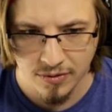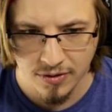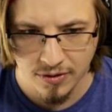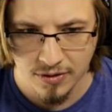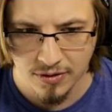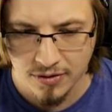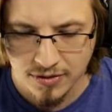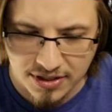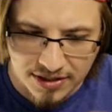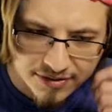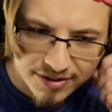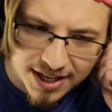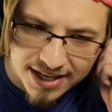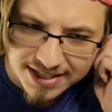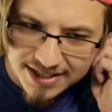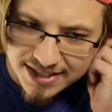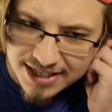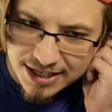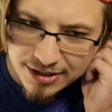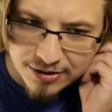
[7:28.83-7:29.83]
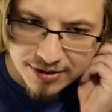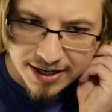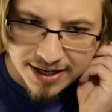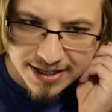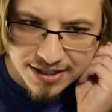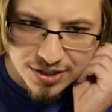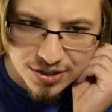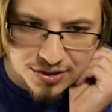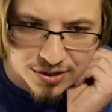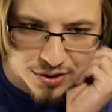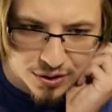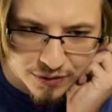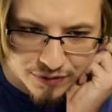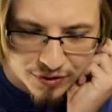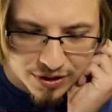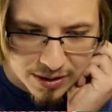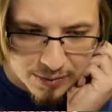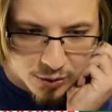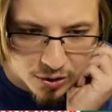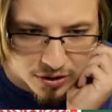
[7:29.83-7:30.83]
There's even like secret hands you can do if you
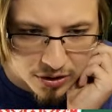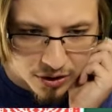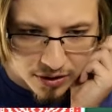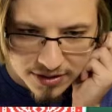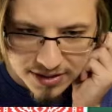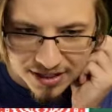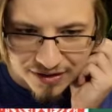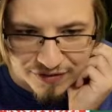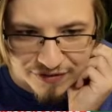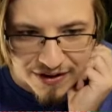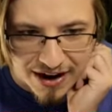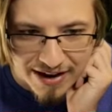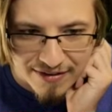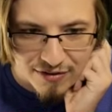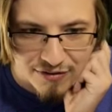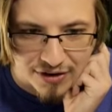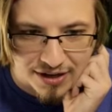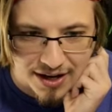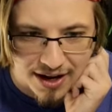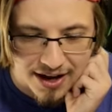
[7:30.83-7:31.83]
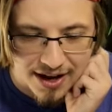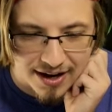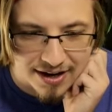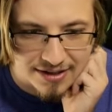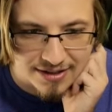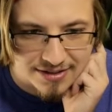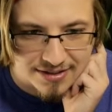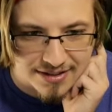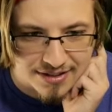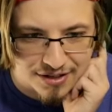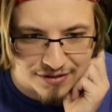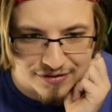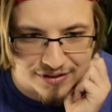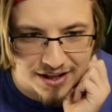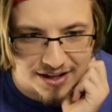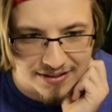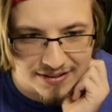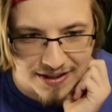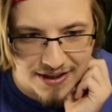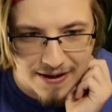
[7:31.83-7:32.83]
got more cards like five of a kind and stuff
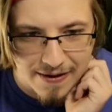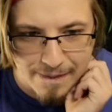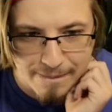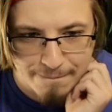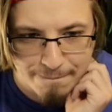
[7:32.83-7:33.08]
like that.